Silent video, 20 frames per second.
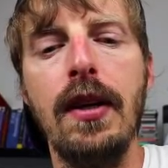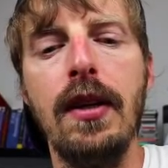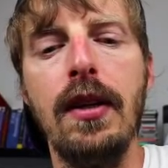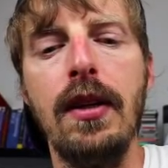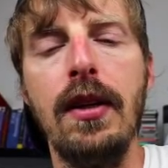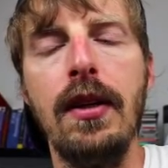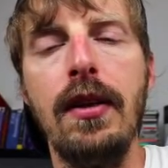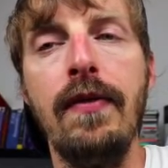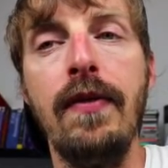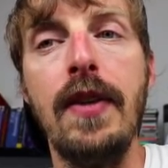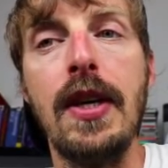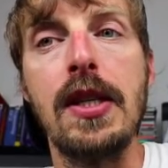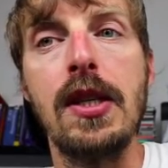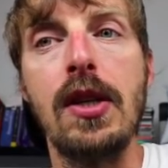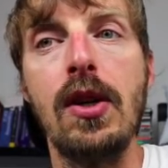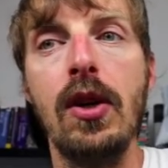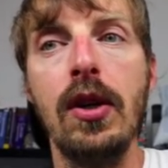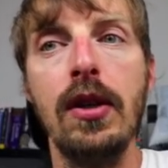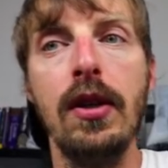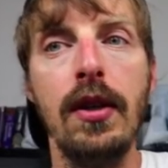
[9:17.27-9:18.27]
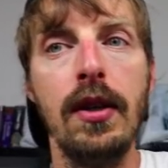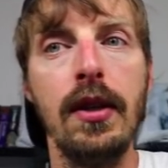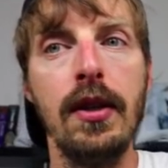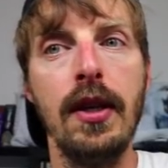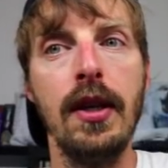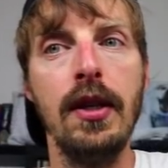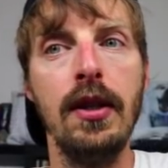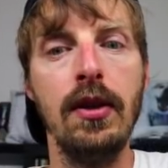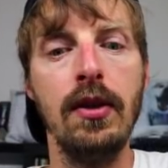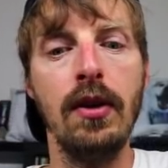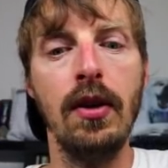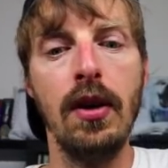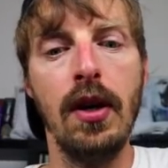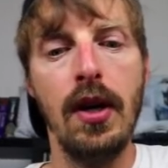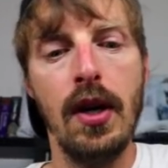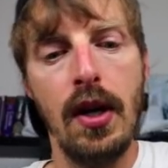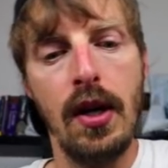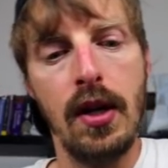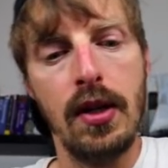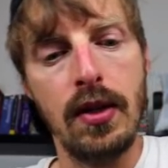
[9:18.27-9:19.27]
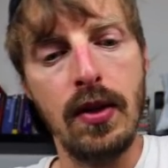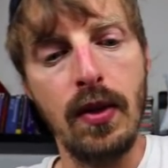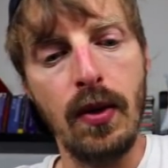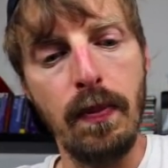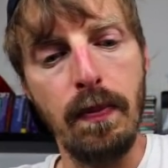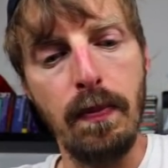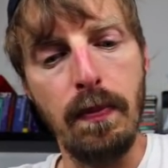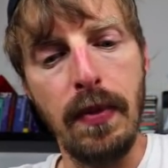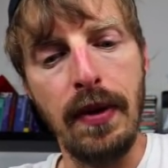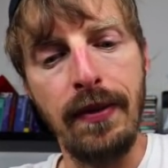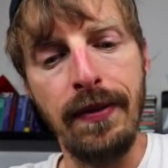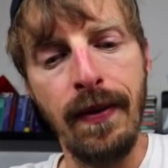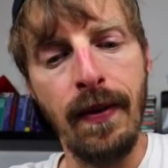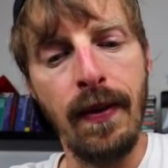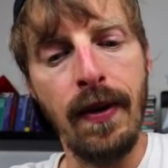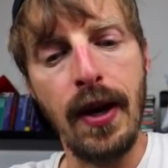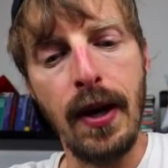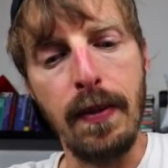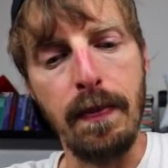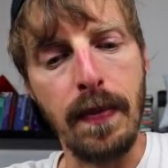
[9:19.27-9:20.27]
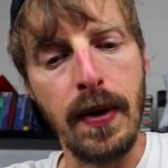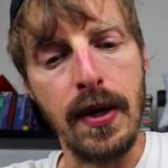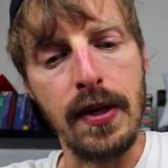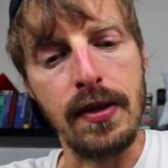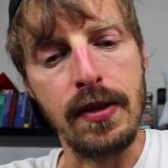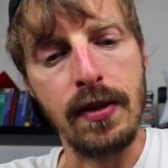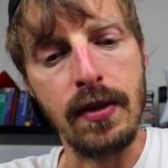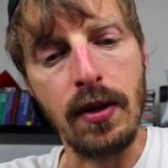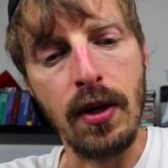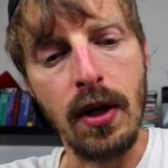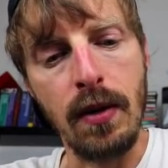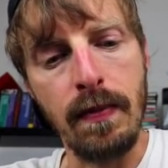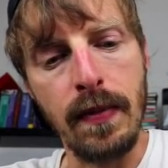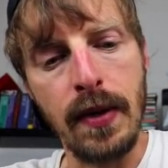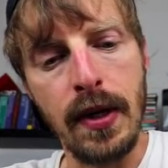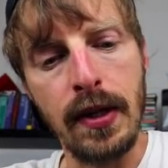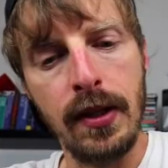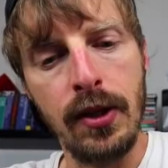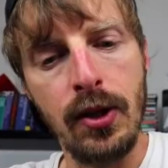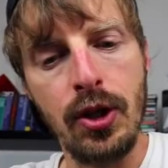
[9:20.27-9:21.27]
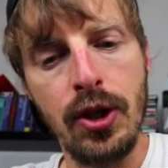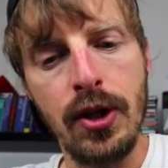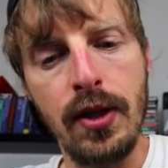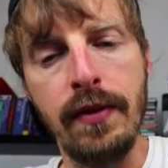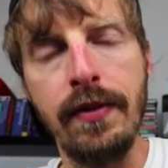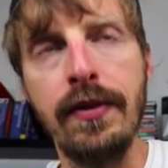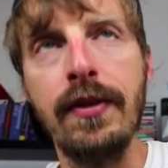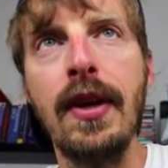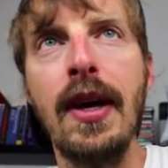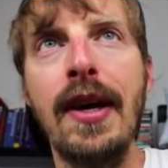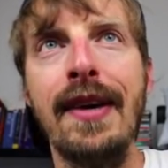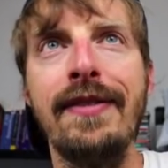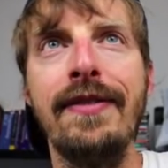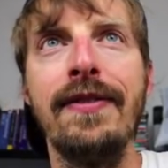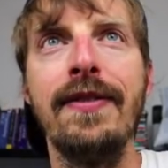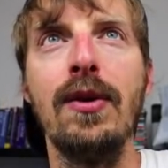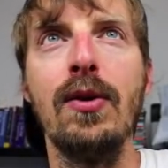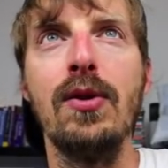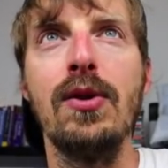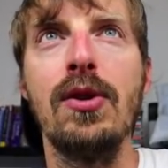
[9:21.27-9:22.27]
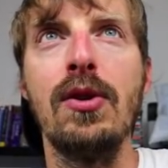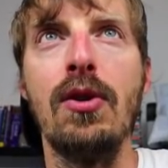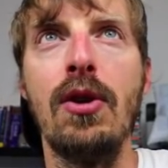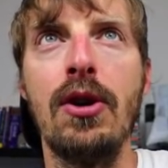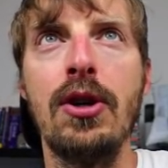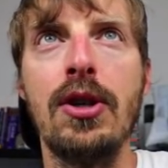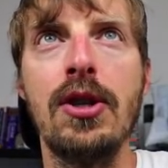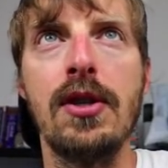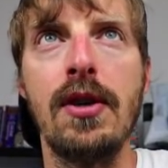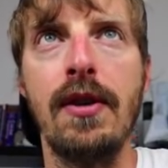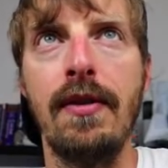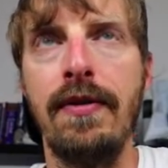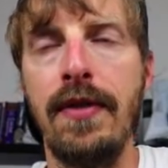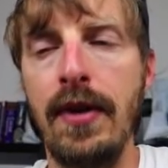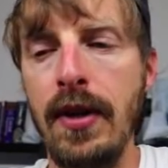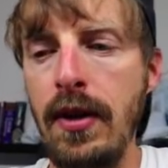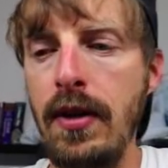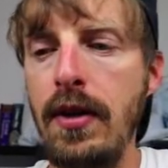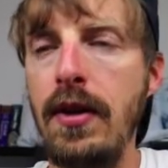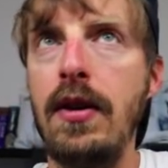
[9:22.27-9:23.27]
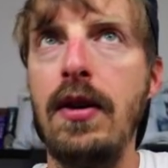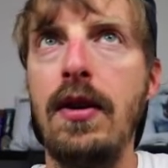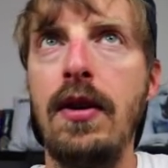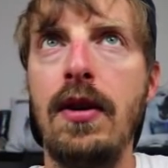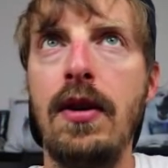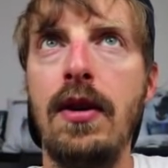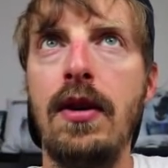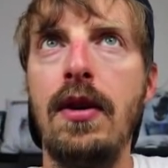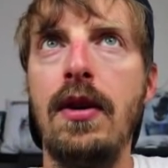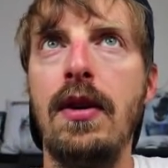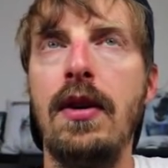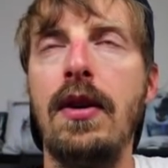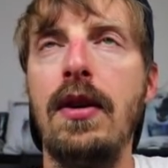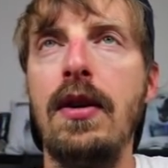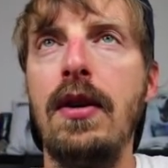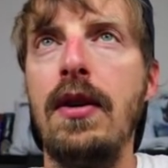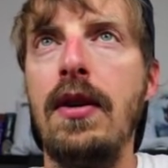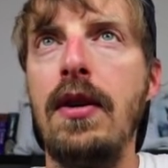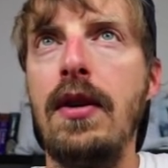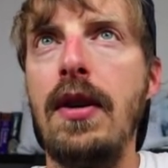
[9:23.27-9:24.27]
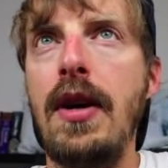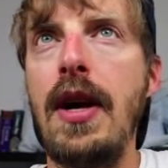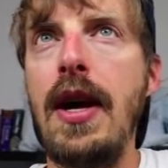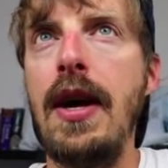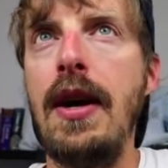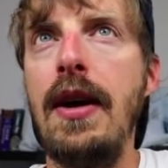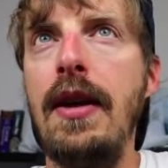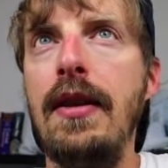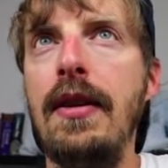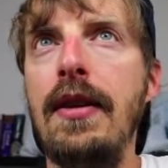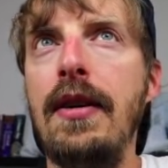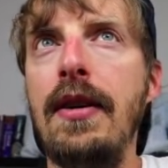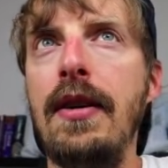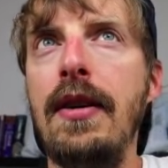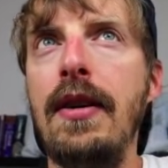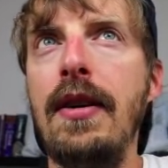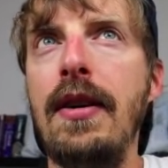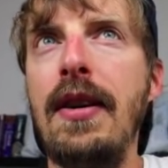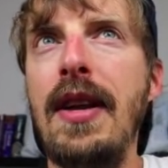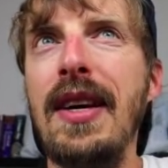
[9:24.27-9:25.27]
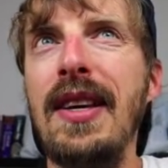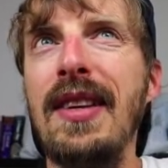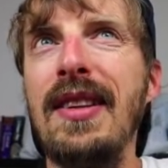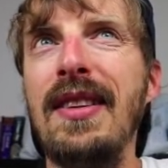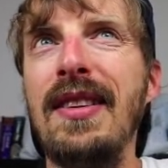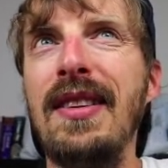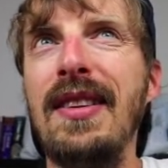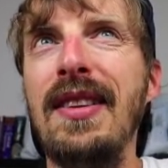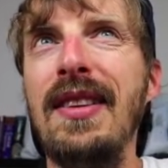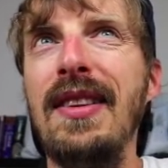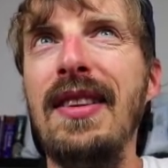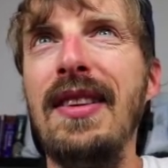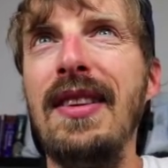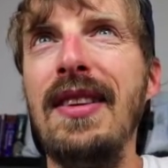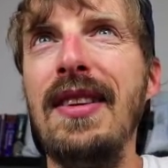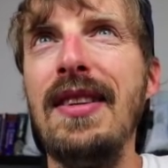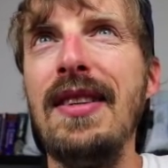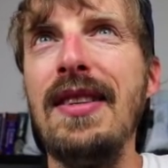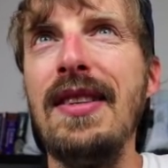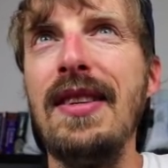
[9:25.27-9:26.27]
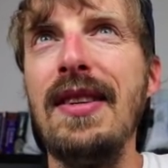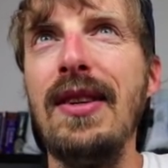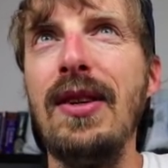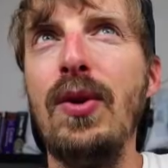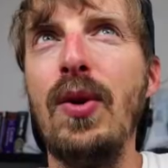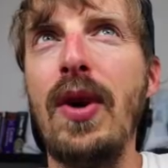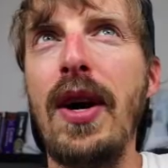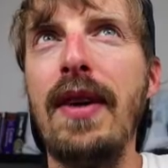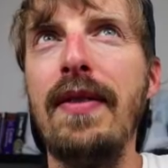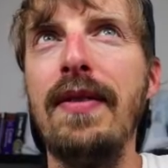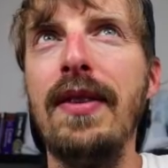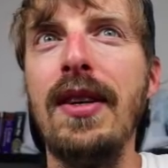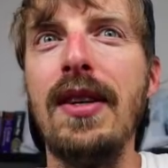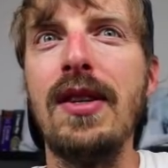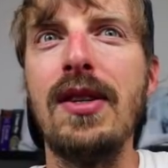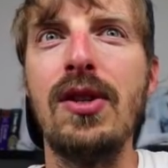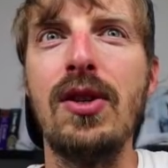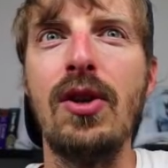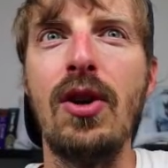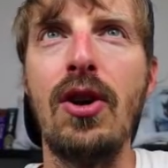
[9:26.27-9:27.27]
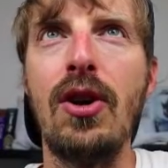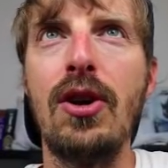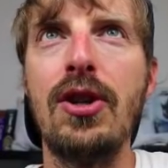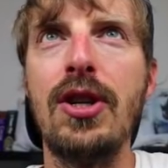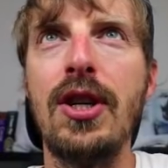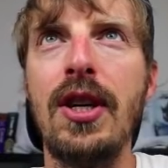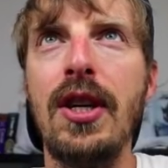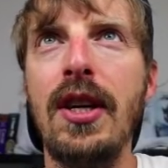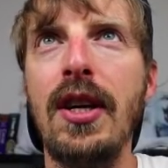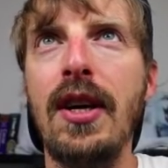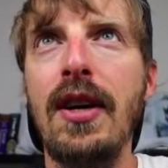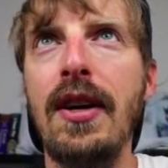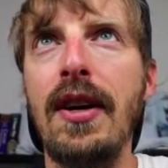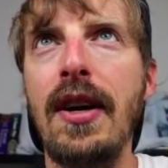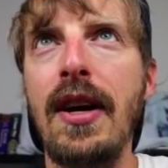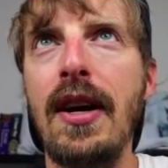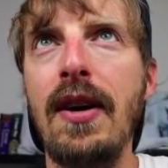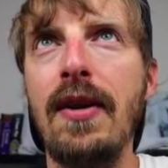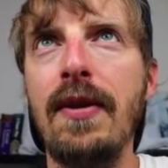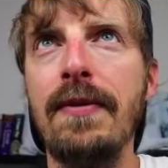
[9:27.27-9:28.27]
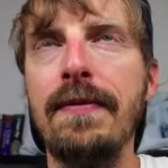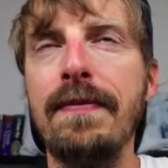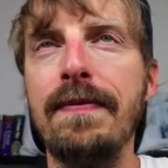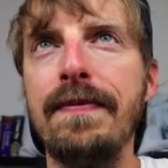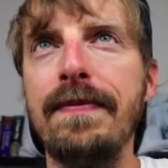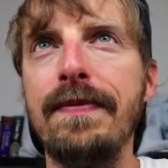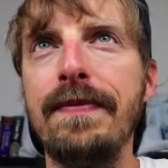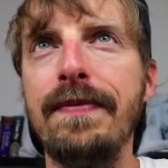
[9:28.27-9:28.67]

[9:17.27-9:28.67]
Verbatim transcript: VS Code, in the editor. So before I pressed Command Shift F to search something, and like you have the search here now,